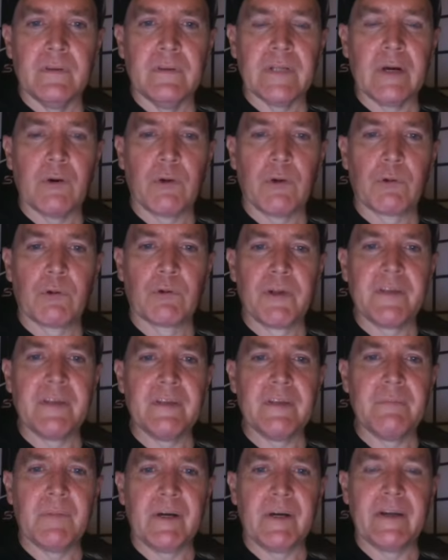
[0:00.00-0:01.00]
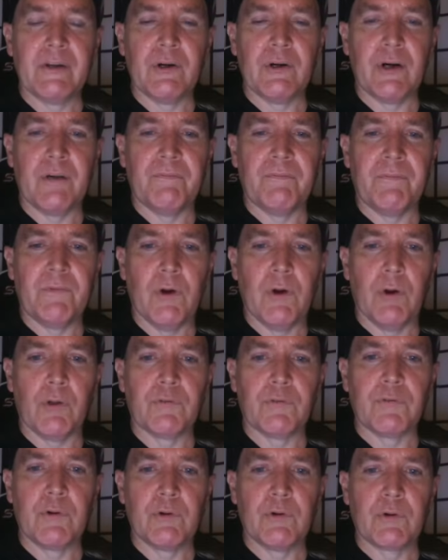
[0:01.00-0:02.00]
Now, Ulrike Meinhof
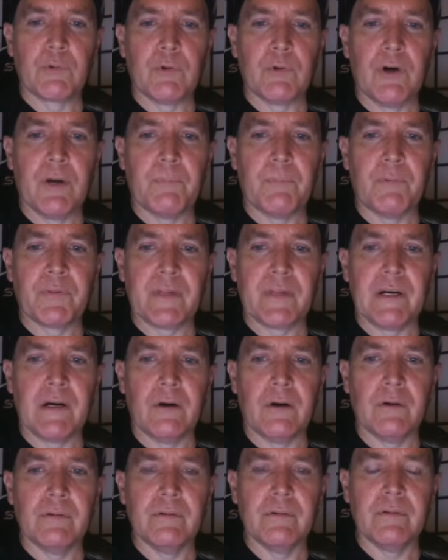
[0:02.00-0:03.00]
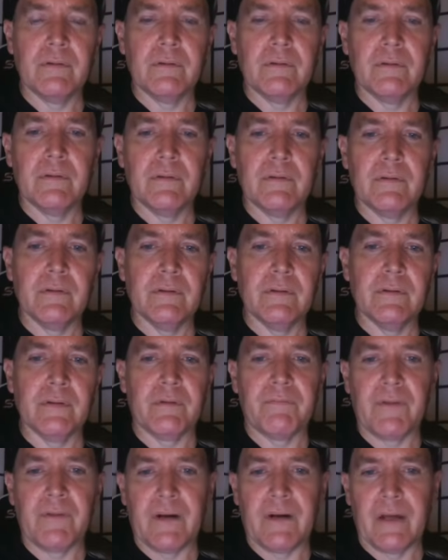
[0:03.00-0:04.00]
also grew up without a
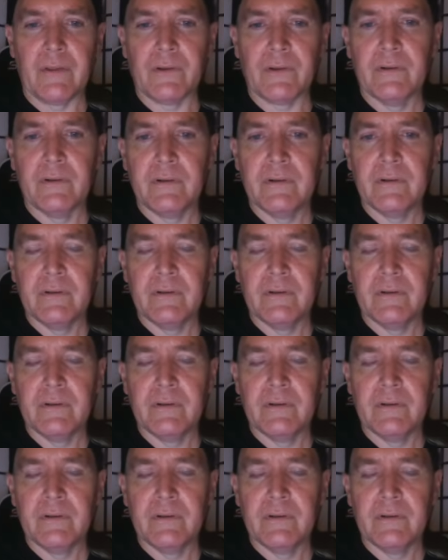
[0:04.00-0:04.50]
father,